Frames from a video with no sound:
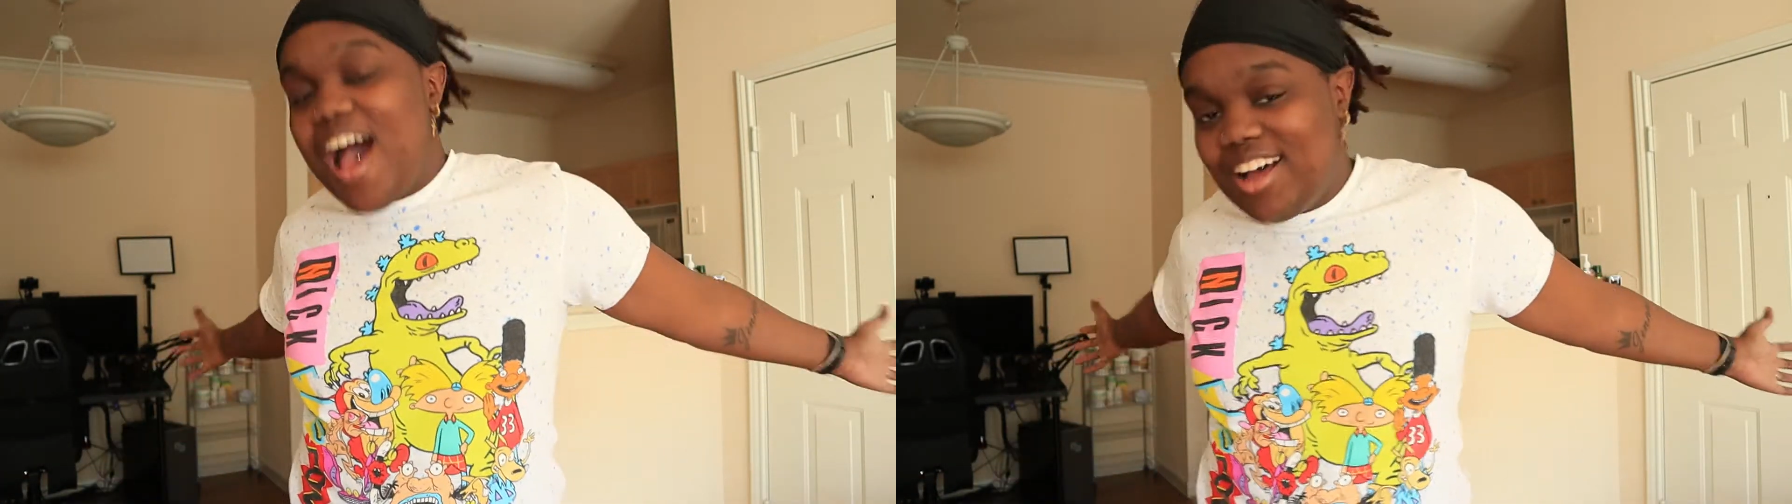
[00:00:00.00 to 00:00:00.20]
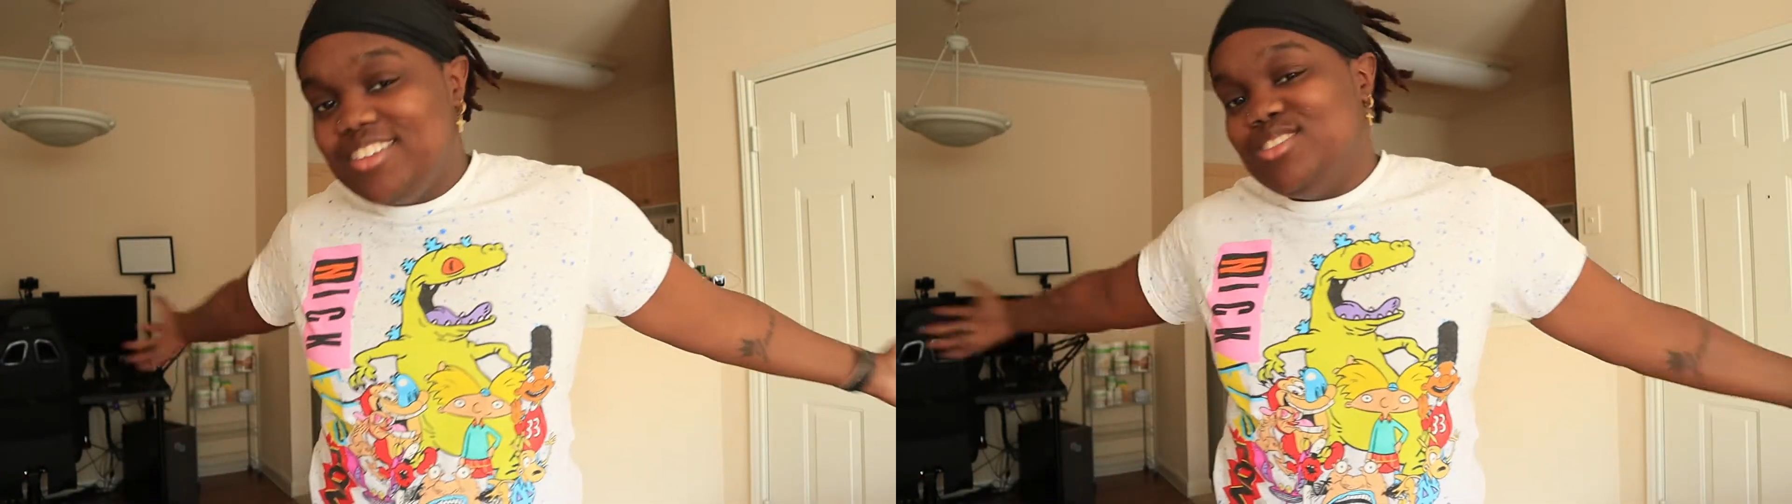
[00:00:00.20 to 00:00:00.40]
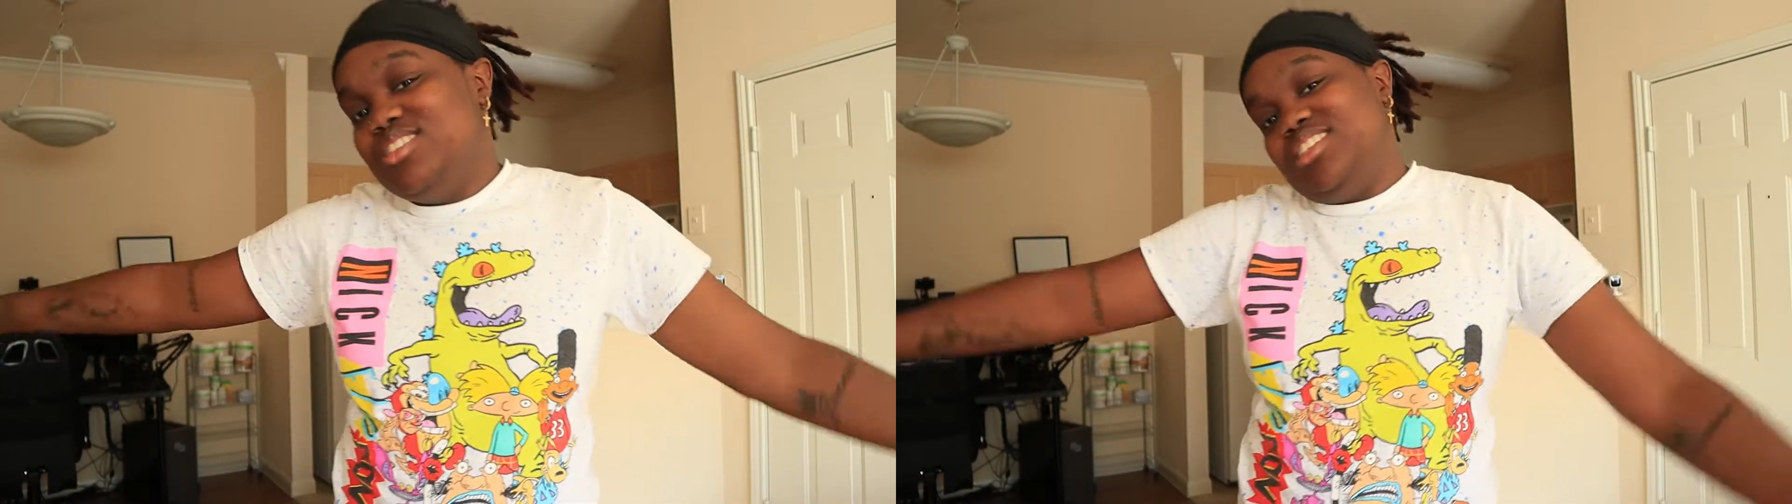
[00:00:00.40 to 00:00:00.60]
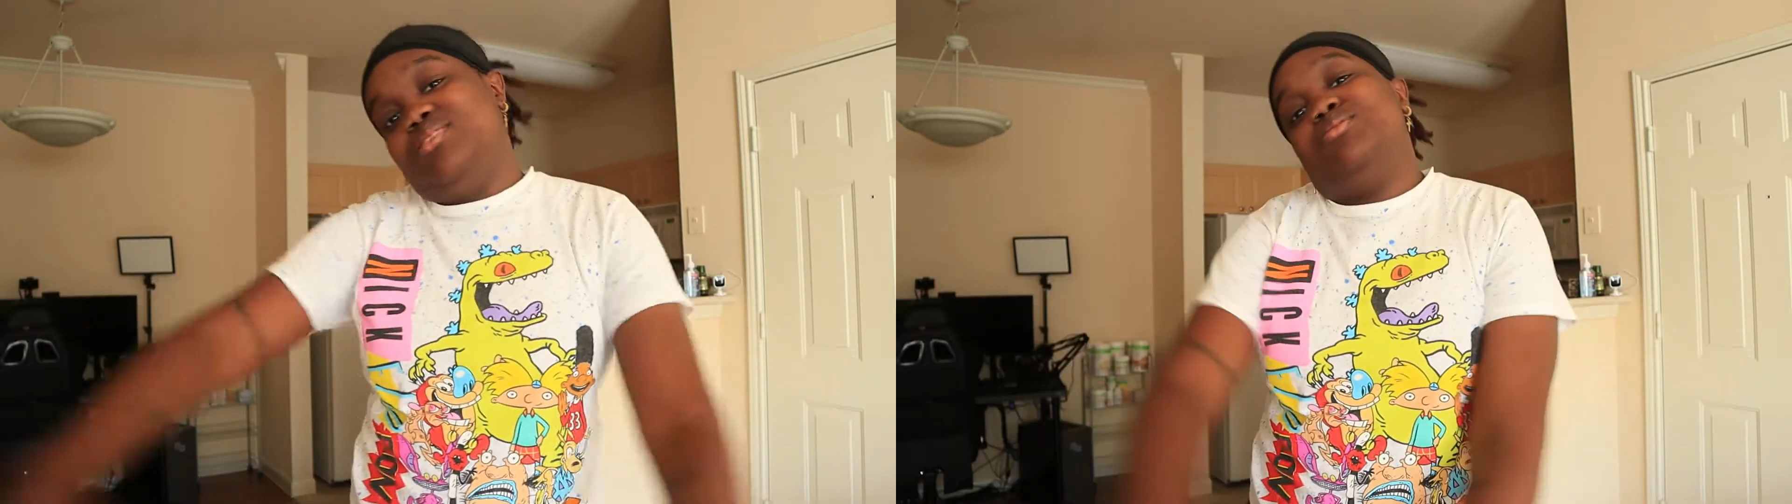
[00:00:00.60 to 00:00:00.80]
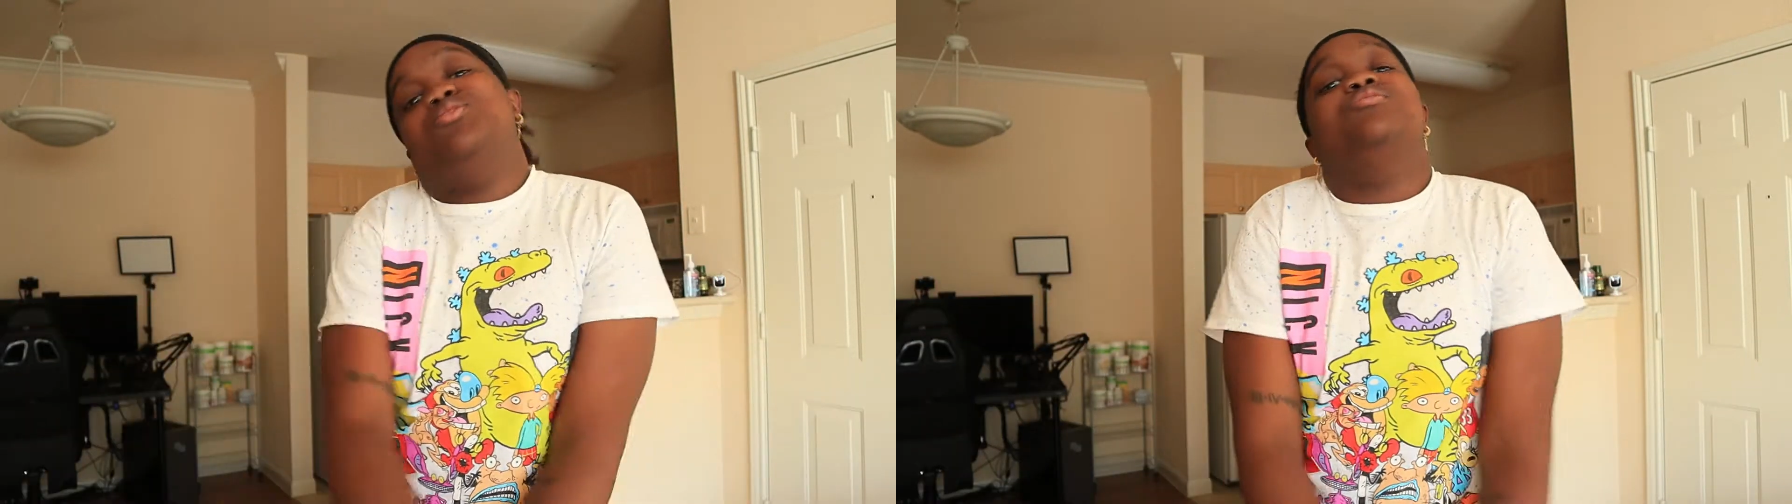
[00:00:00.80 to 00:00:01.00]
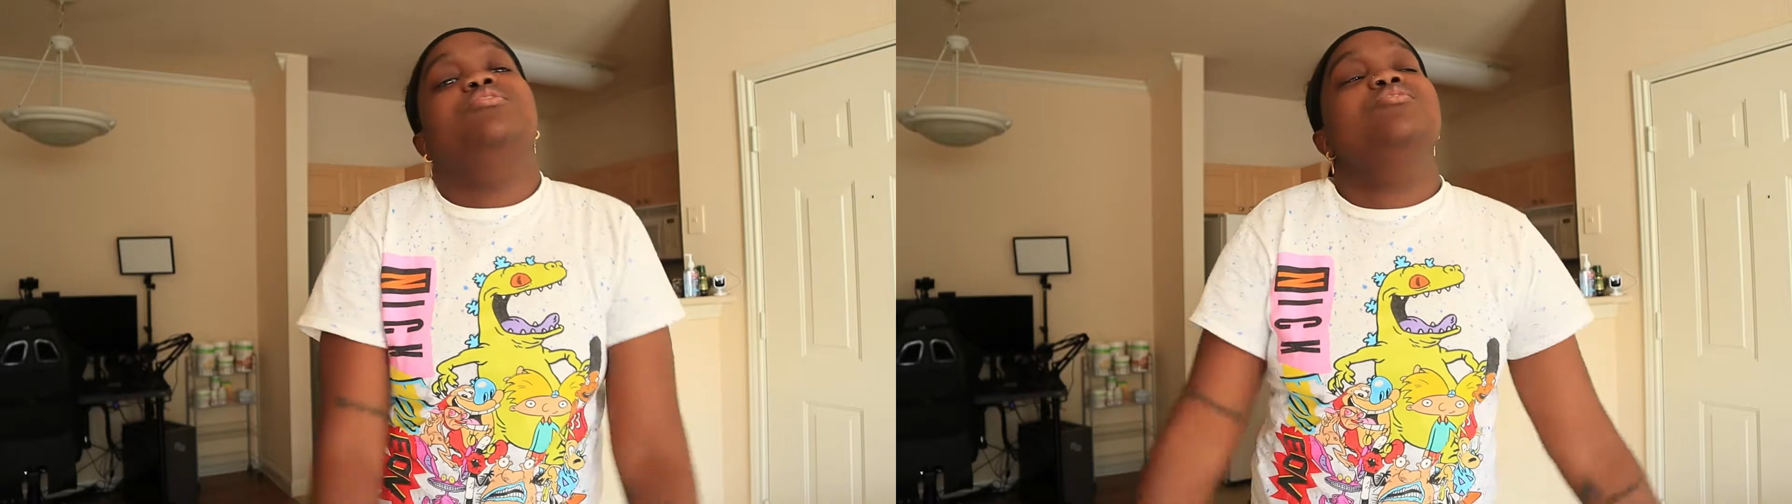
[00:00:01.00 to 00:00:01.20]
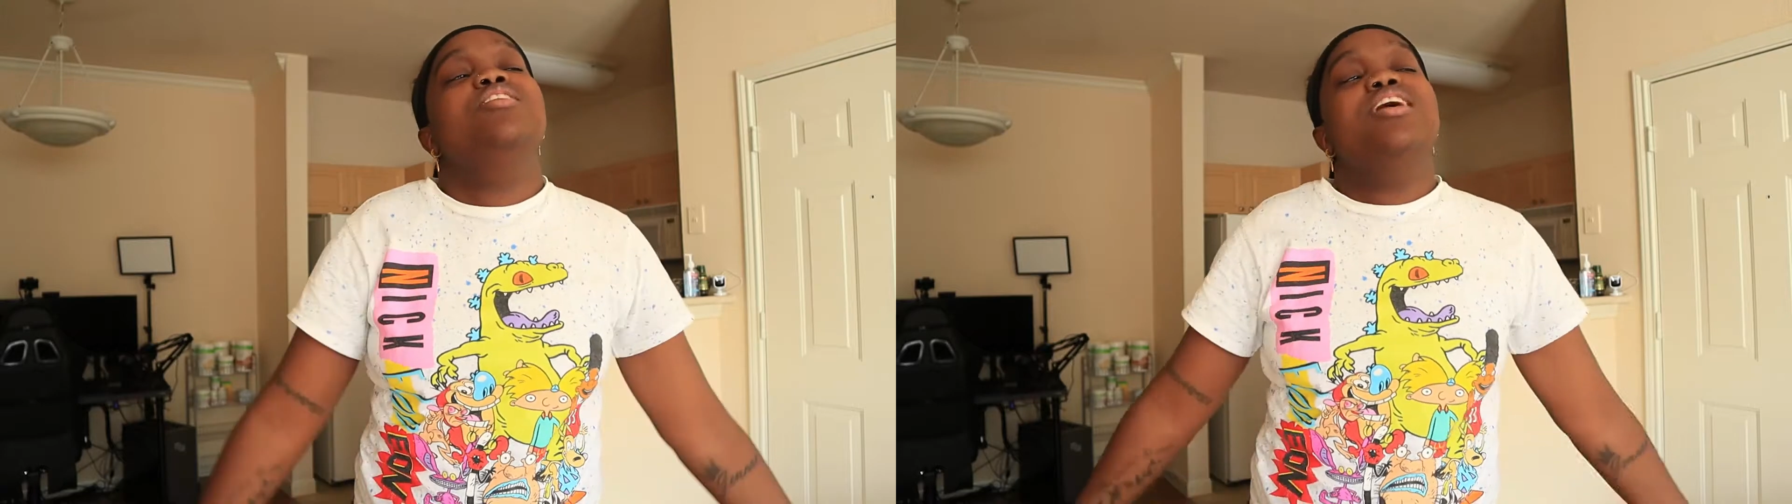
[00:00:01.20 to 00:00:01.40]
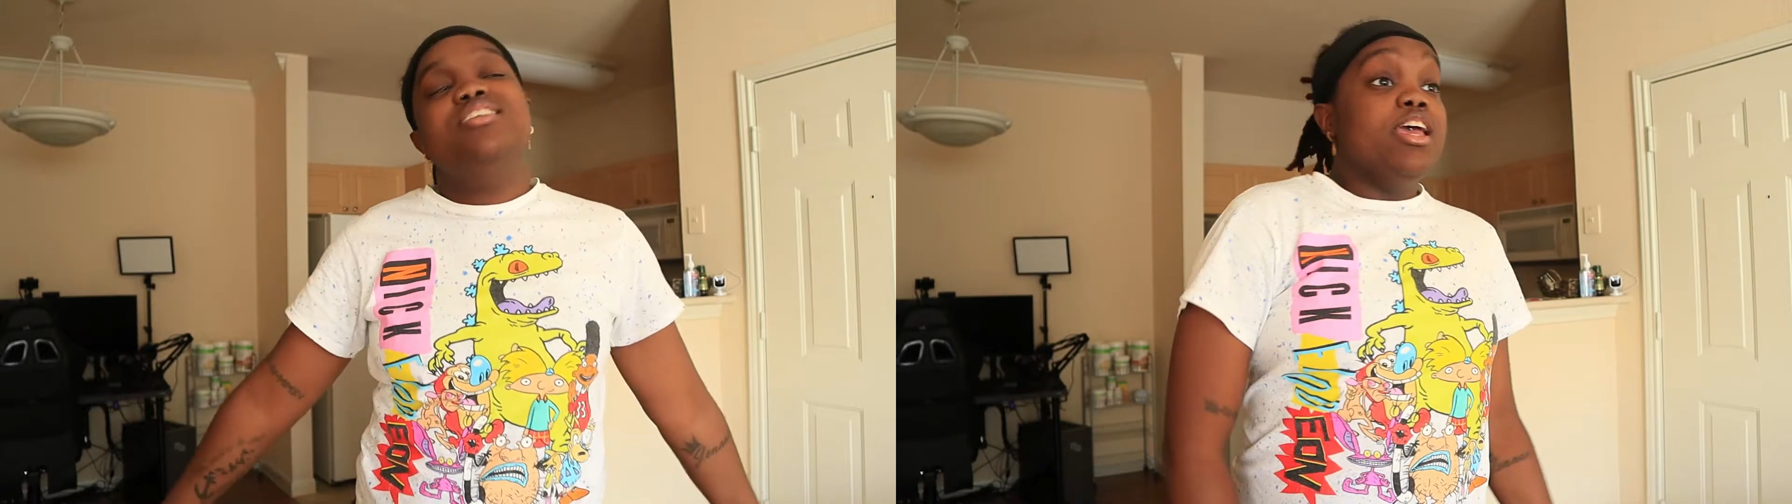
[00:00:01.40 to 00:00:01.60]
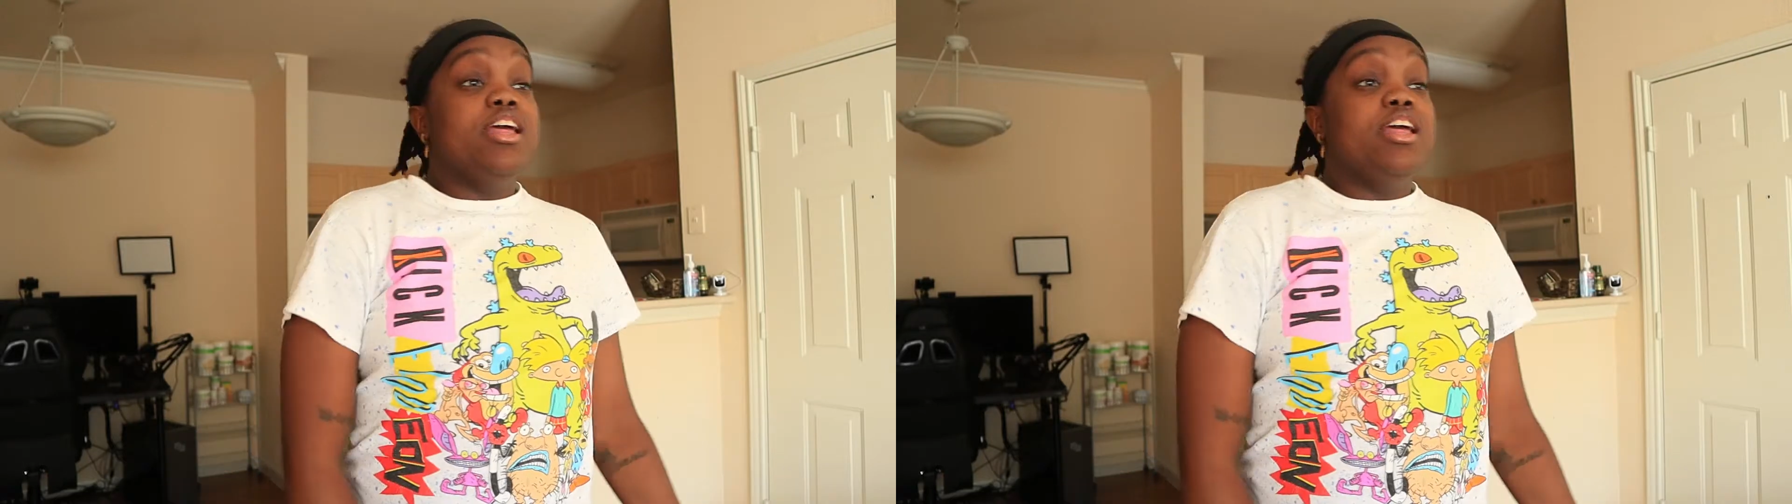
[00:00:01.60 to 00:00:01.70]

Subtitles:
I'll do a setup tour for you guys.